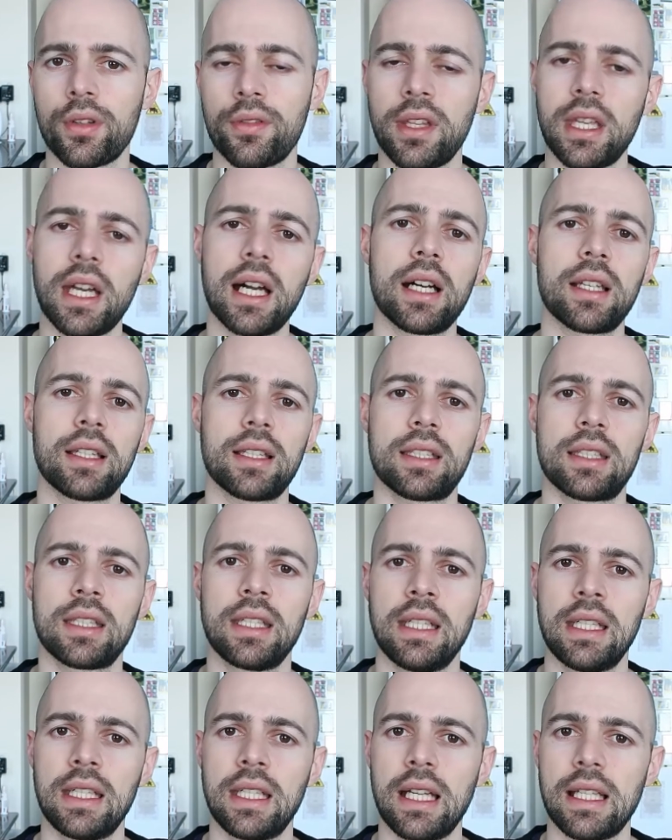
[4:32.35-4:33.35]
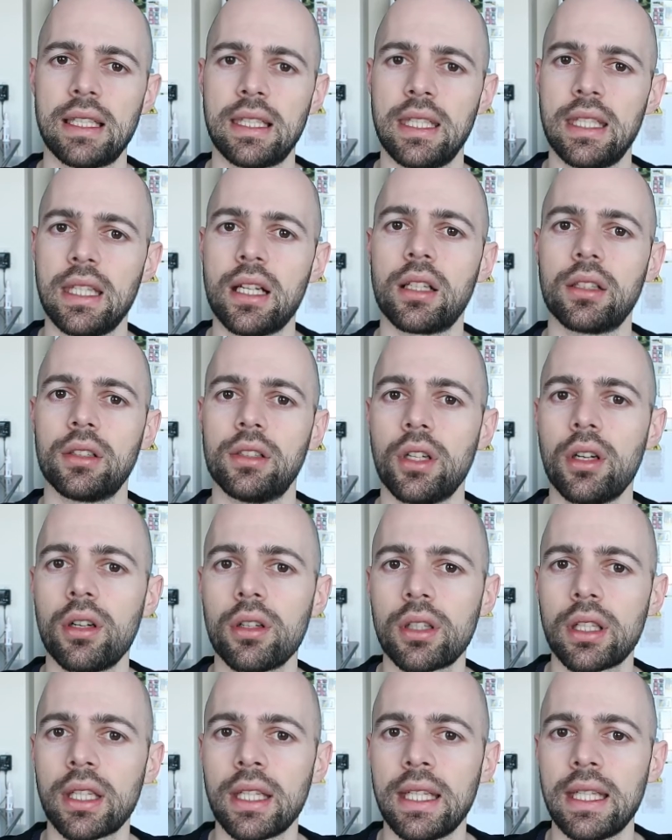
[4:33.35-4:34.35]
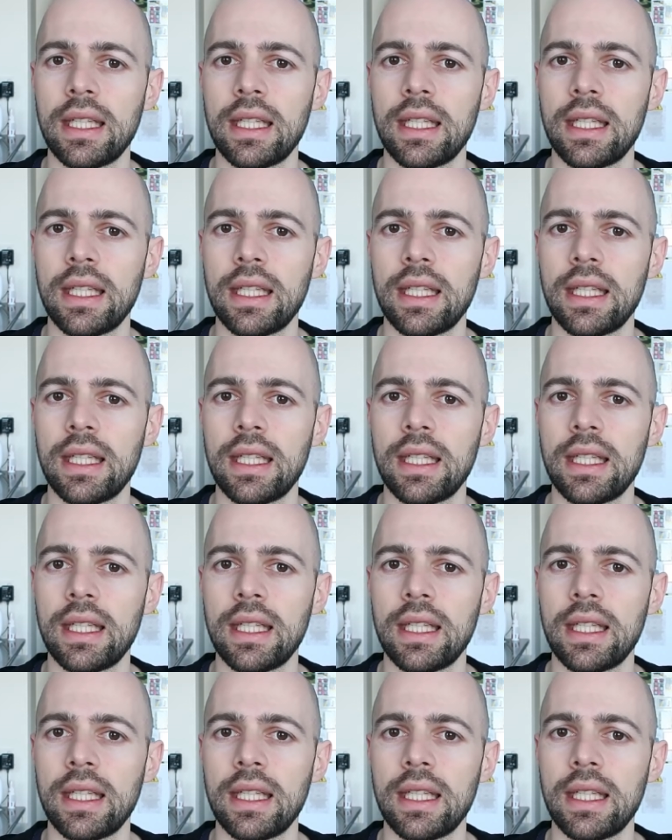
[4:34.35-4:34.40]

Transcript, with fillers: of the Artist as a Young Dog,